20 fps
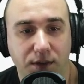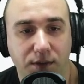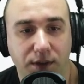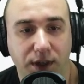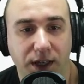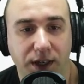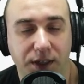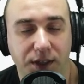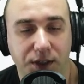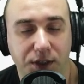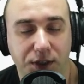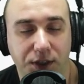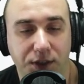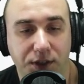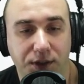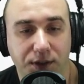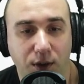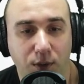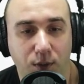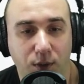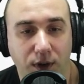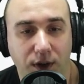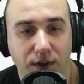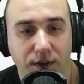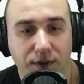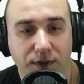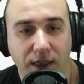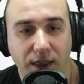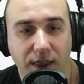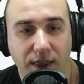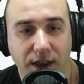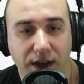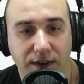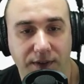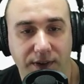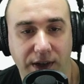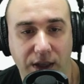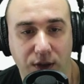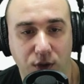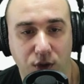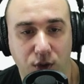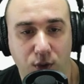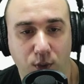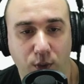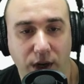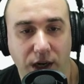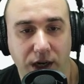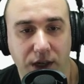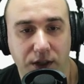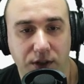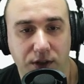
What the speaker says: 1, and 2 with that value squared.